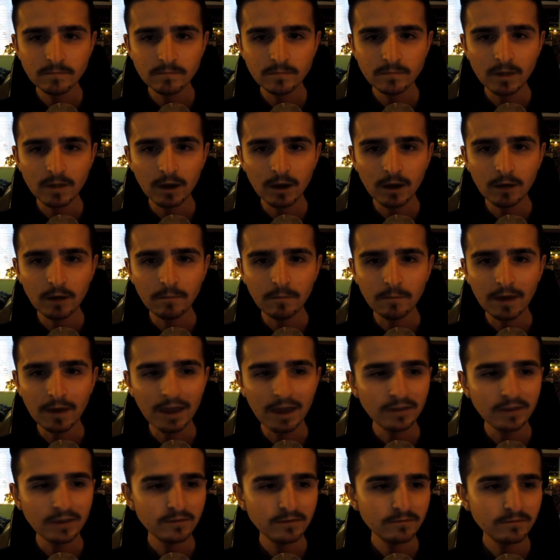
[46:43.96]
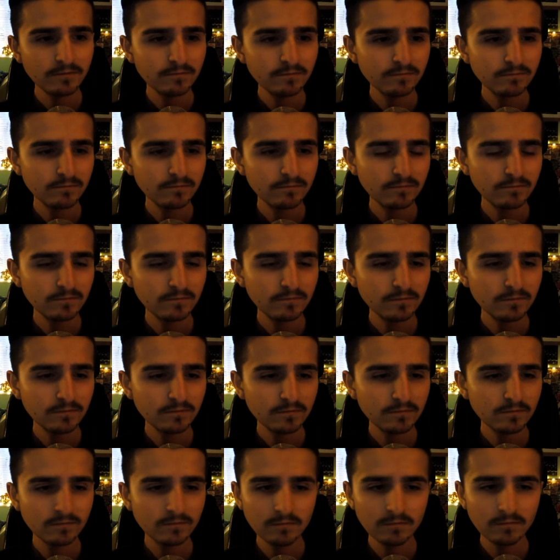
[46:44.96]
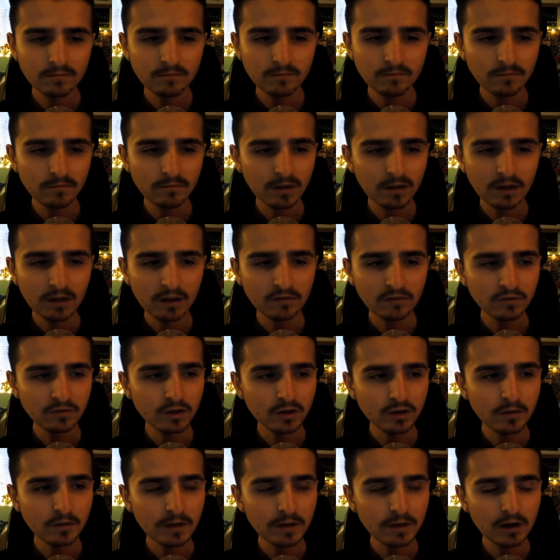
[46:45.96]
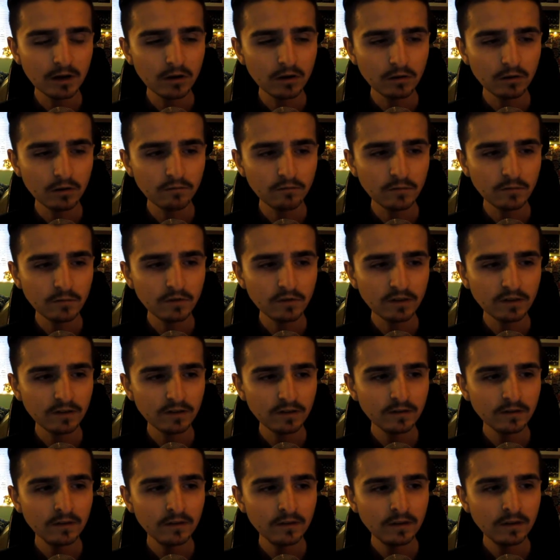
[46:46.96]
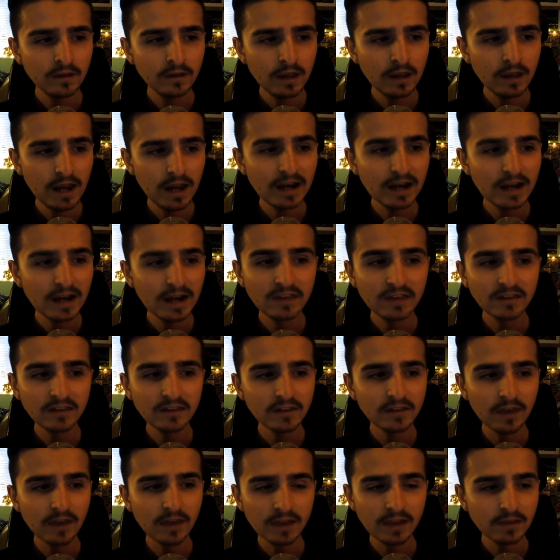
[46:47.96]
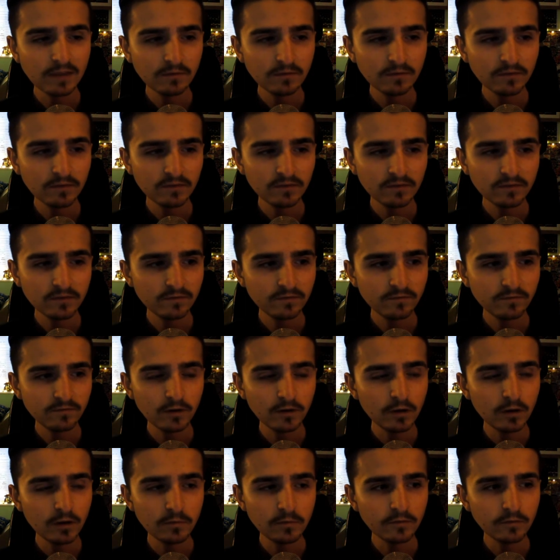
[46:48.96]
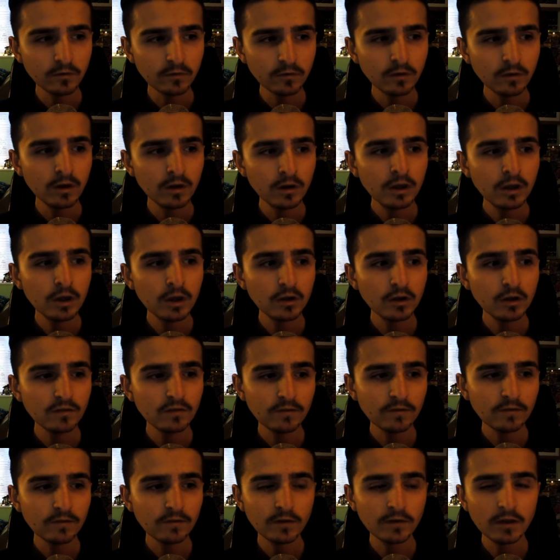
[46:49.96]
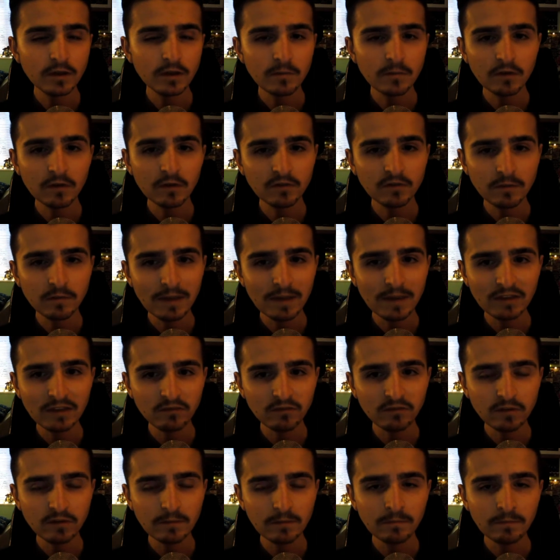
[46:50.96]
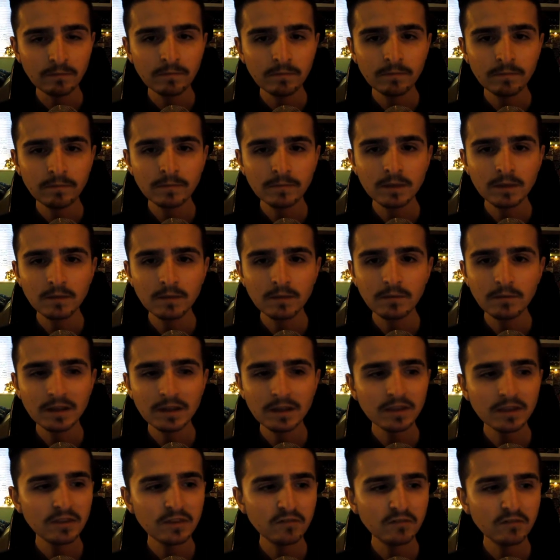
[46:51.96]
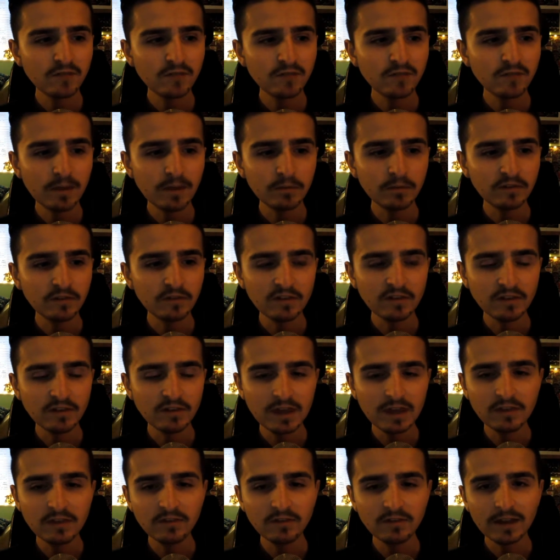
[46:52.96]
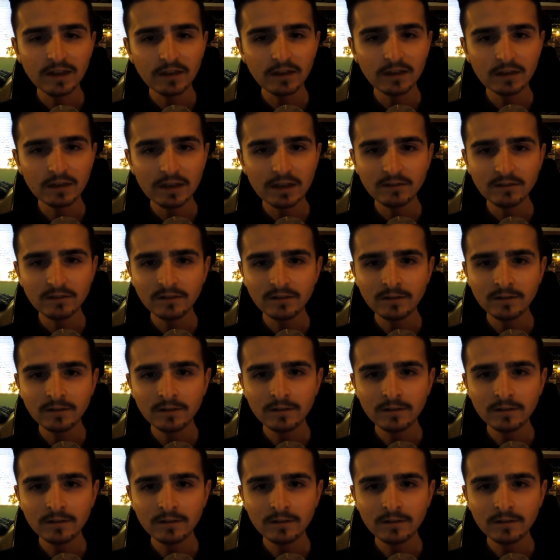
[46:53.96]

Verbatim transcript: And my cousin showed me a lot of music in Italy that I'd never followed before, because I follow the most of the mainstream, but none of these rappers, these kids nowadays,